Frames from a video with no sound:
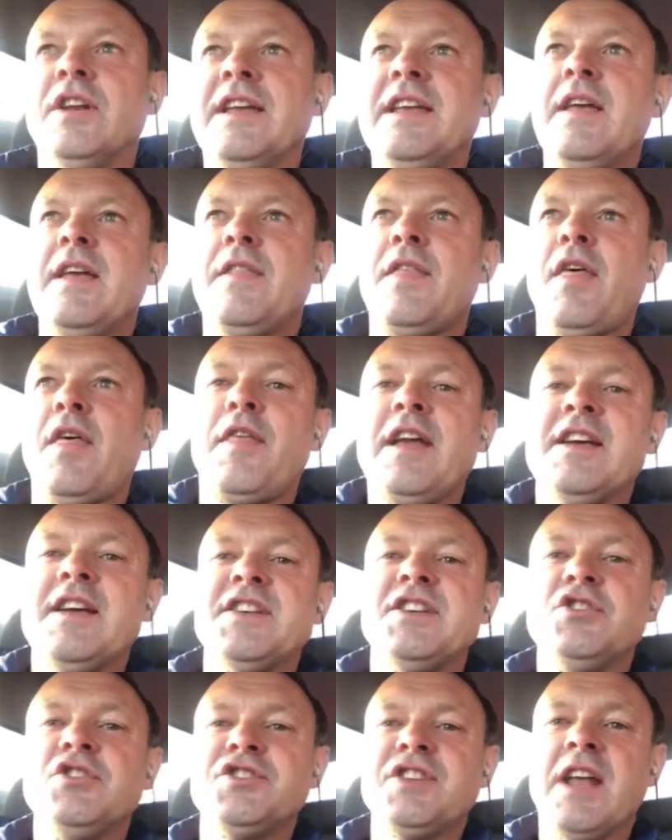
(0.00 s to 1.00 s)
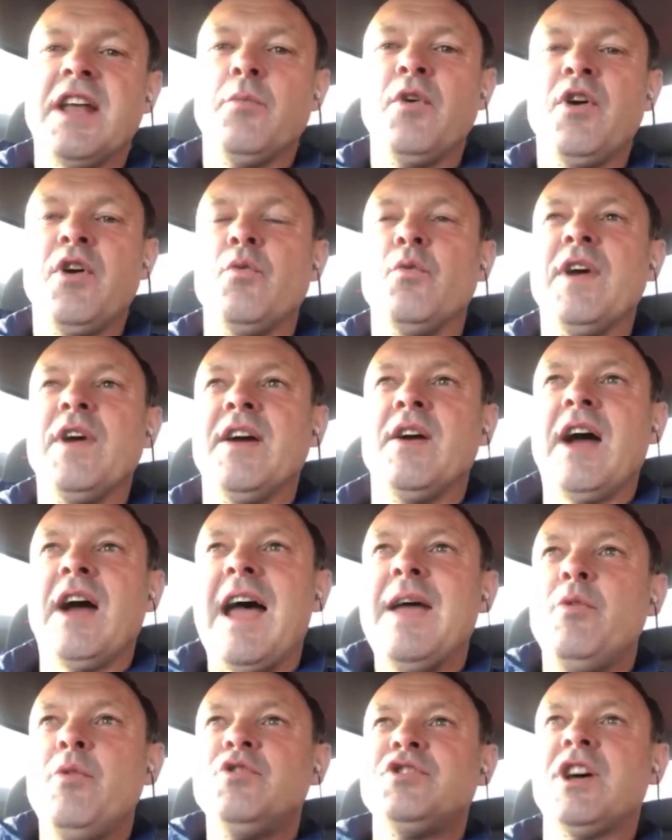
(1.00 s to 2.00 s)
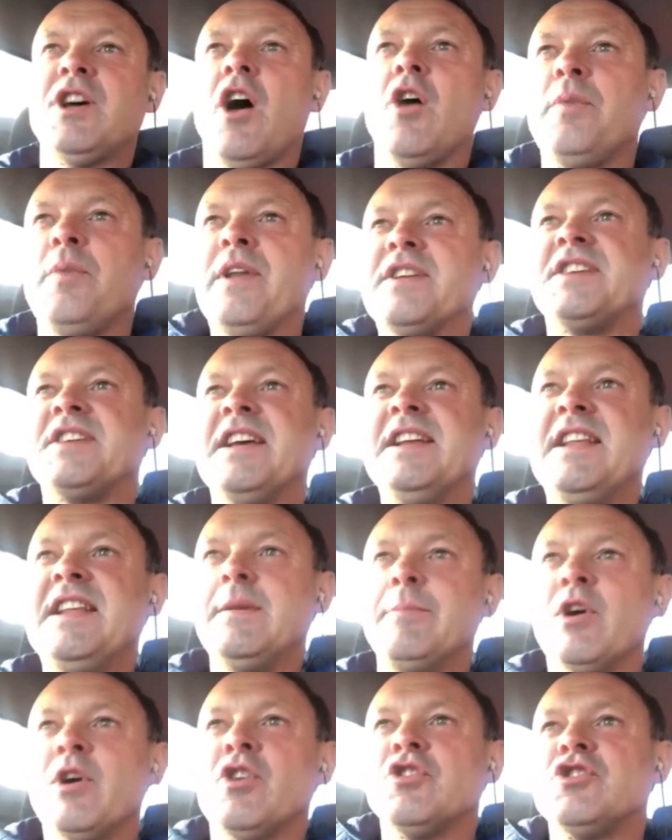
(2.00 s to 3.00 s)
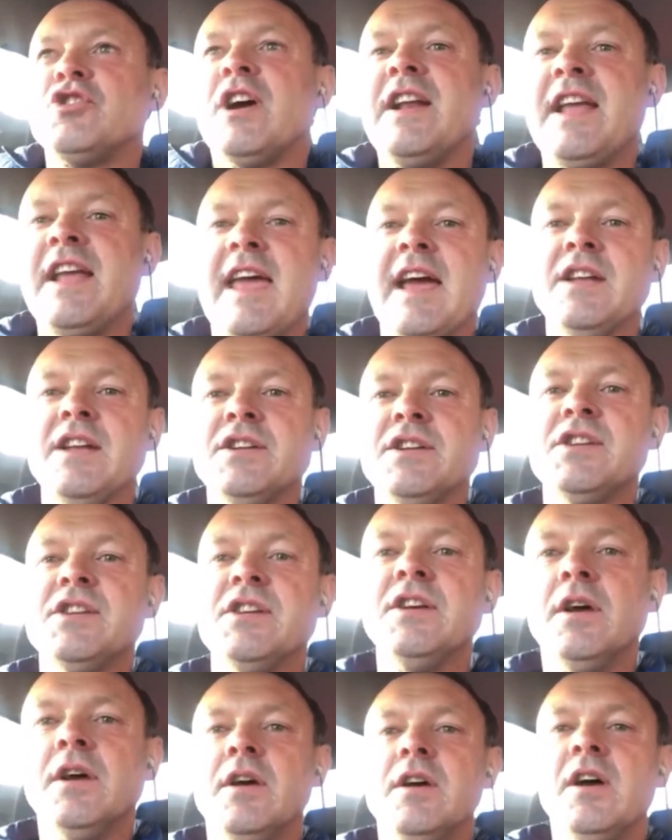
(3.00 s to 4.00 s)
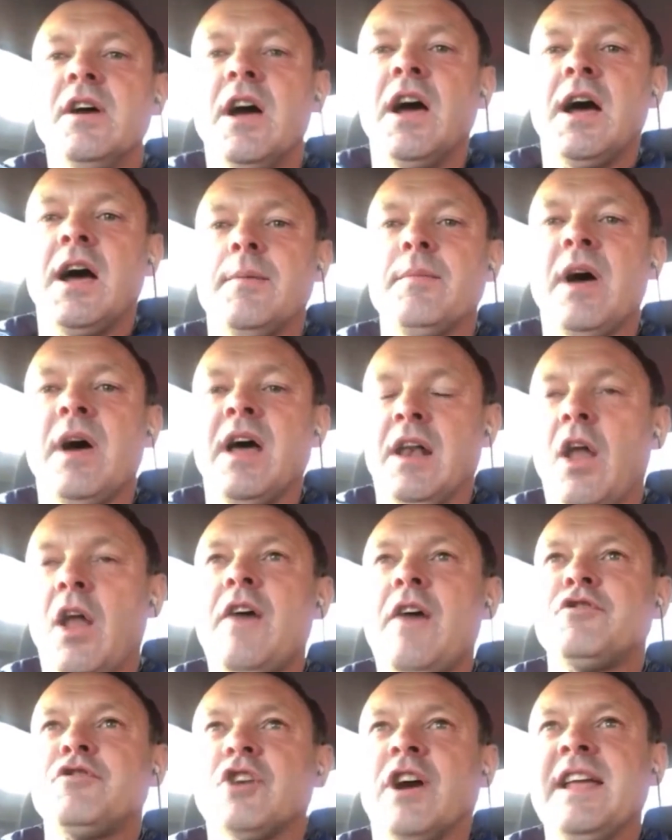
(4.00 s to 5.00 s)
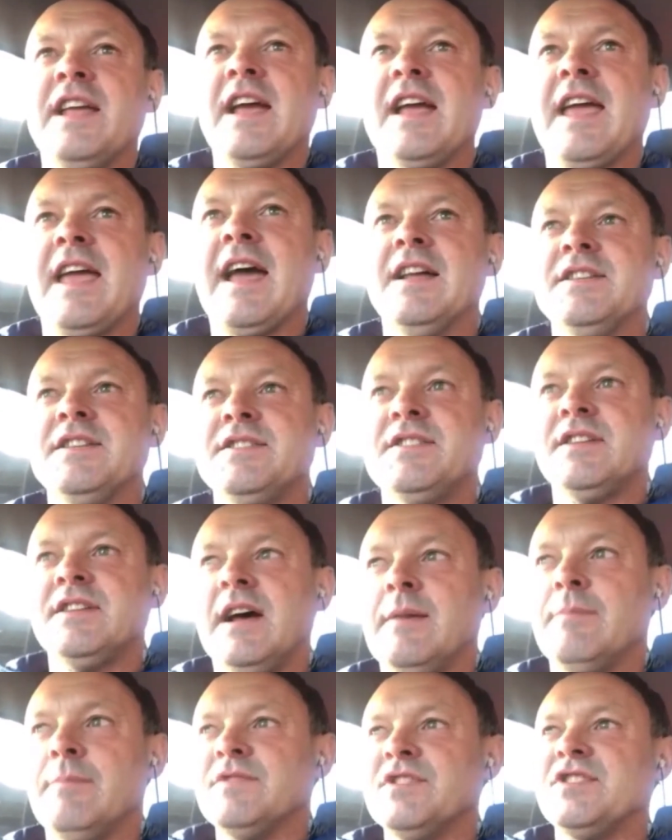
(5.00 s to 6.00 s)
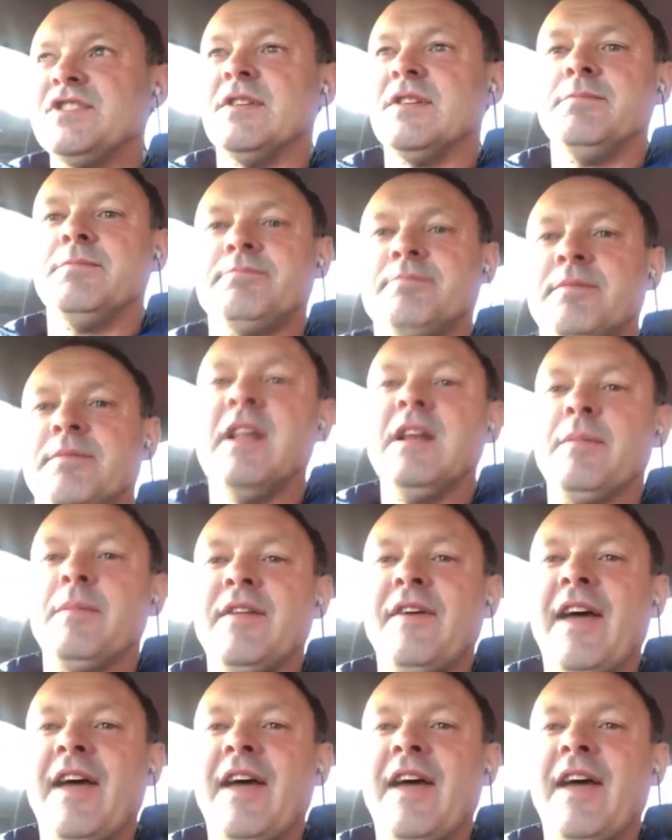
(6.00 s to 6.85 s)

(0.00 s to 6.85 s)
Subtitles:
Yeah, the thing is, in New Zealand, we're able to open a TD Ameritrade account, a live trading account. It's a little bit of a